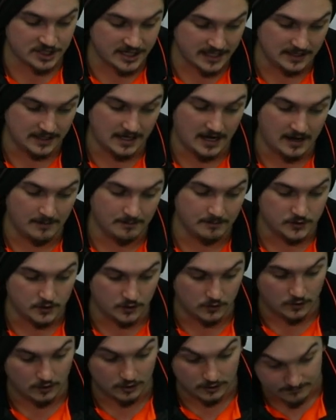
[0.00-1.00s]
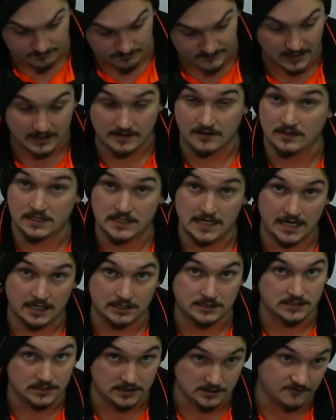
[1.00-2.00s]
get your Death and
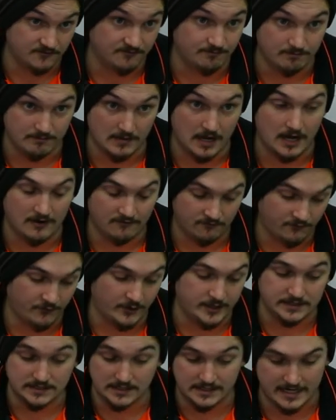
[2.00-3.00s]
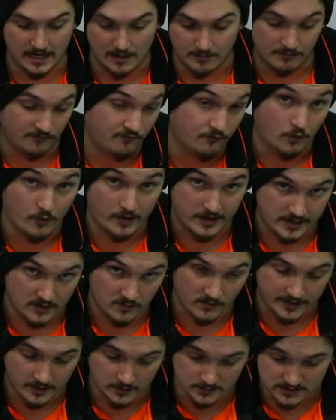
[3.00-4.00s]
Taxes Frieza down before
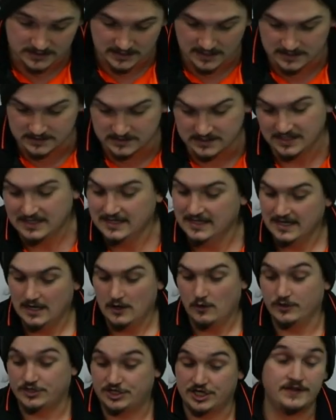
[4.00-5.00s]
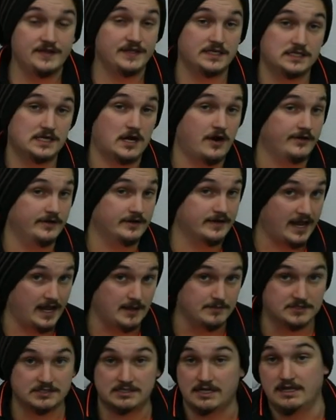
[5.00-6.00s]
anyone else does, which in this current
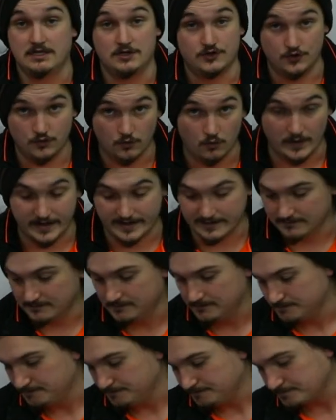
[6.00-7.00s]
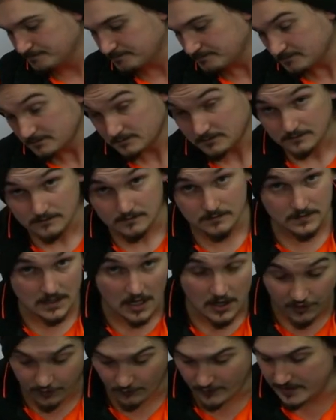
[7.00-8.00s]
game state, you win.
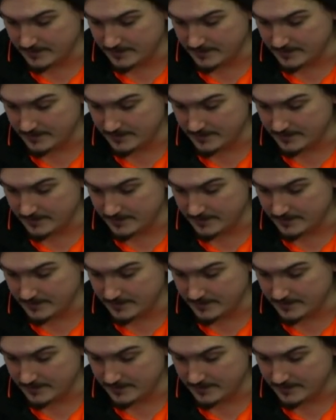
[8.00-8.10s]
3